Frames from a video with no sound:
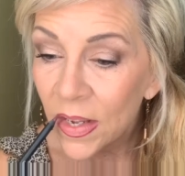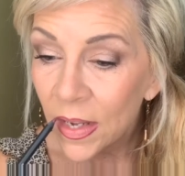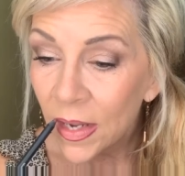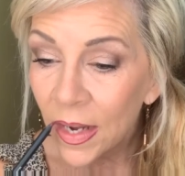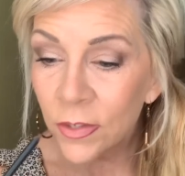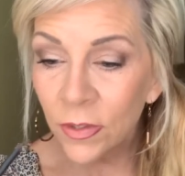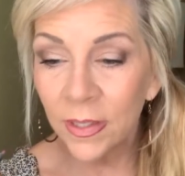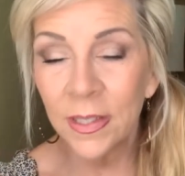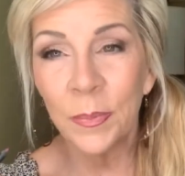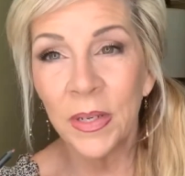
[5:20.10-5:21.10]
Actually, it
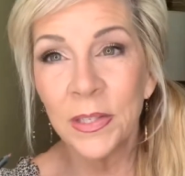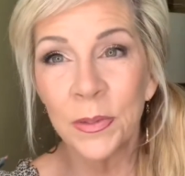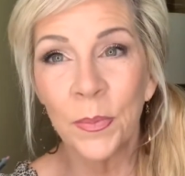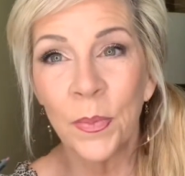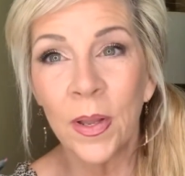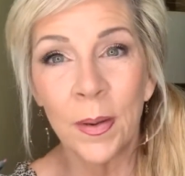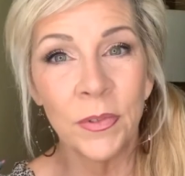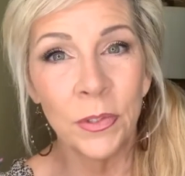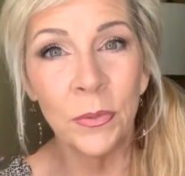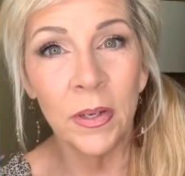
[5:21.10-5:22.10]
depends on what I'm
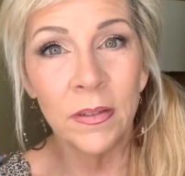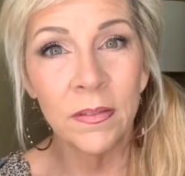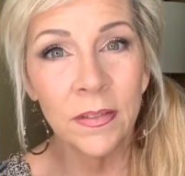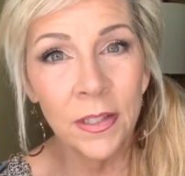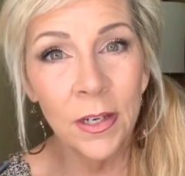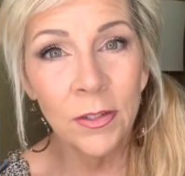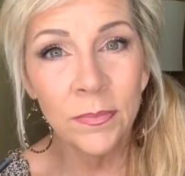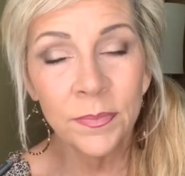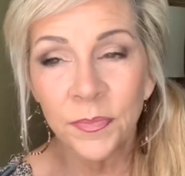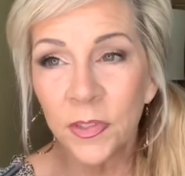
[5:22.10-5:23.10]
doing, you know?
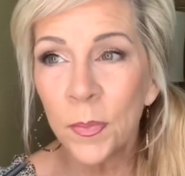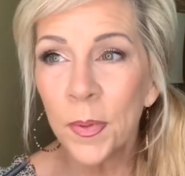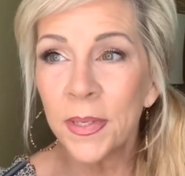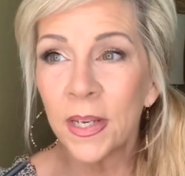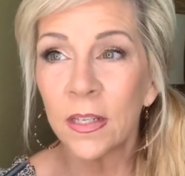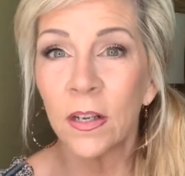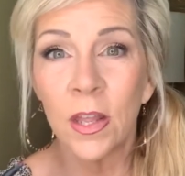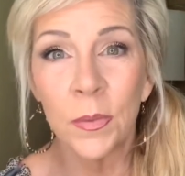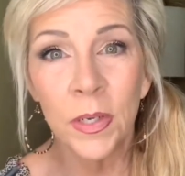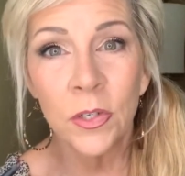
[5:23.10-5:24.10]
If I'm going to be taking a lot of
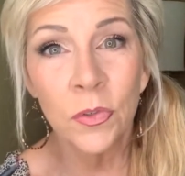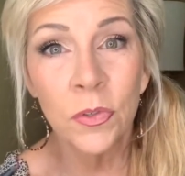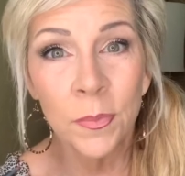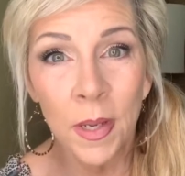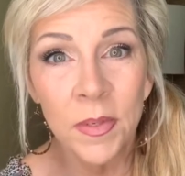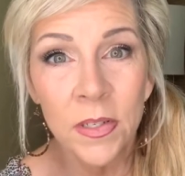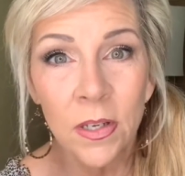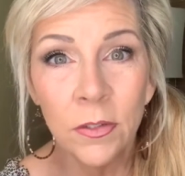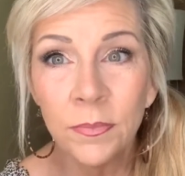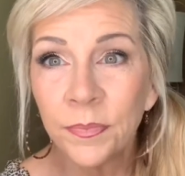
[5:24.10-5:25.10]
pictures, maybe
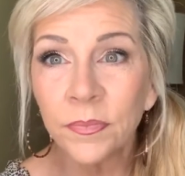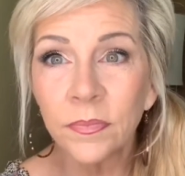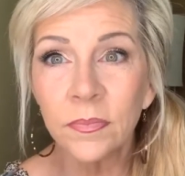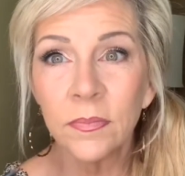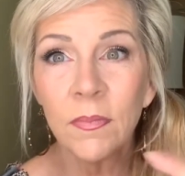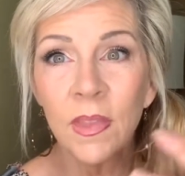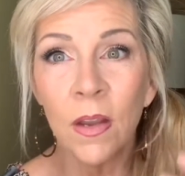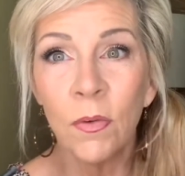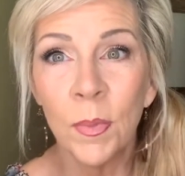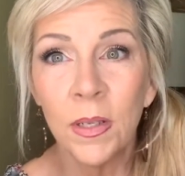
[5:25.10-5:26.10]
so. I
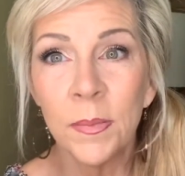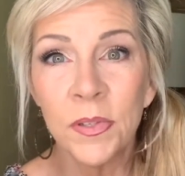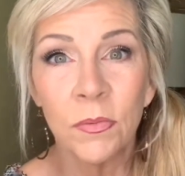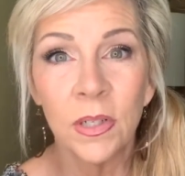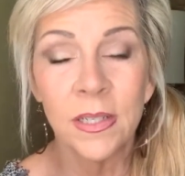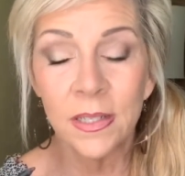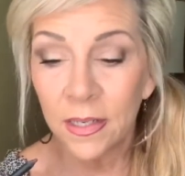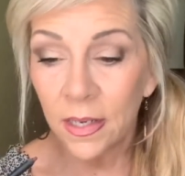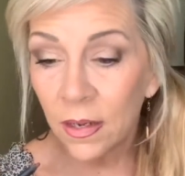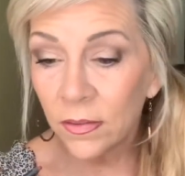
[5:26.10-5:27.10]
want my lips to really stand
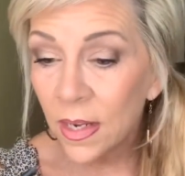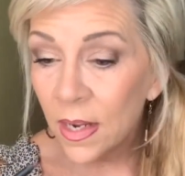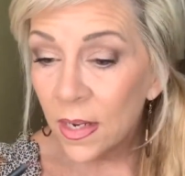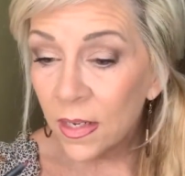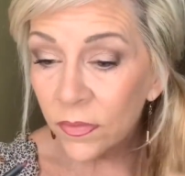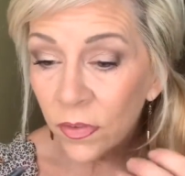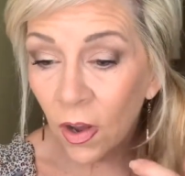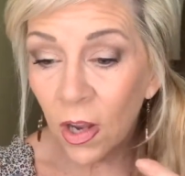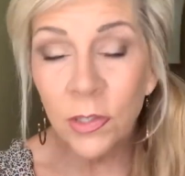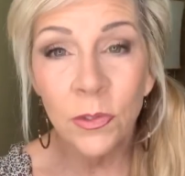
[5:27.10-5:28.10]
out. If
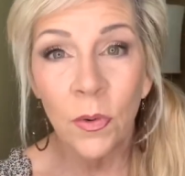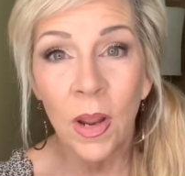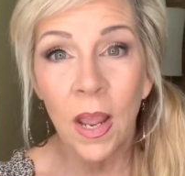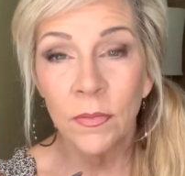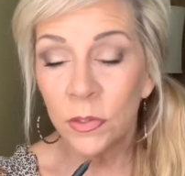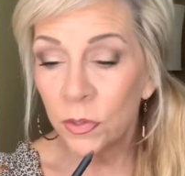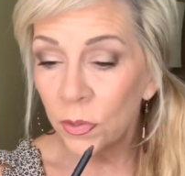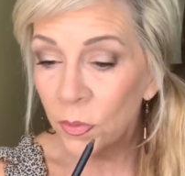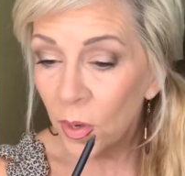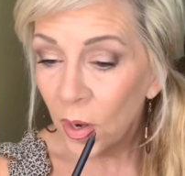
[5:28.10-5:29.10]
not, you don't have to do
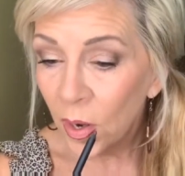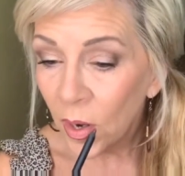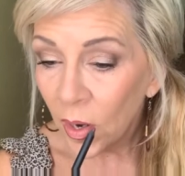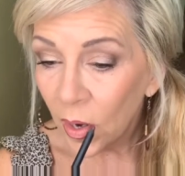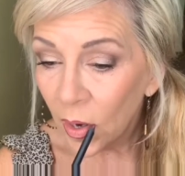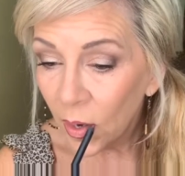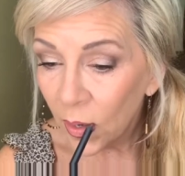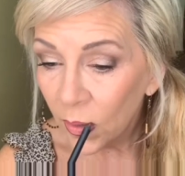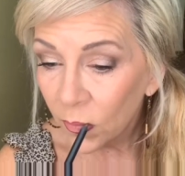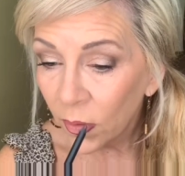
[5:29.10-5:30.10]

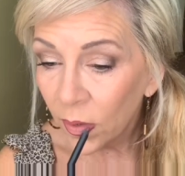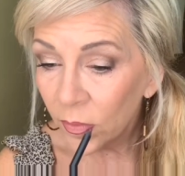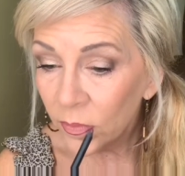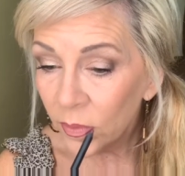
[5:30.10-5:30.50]
edge round.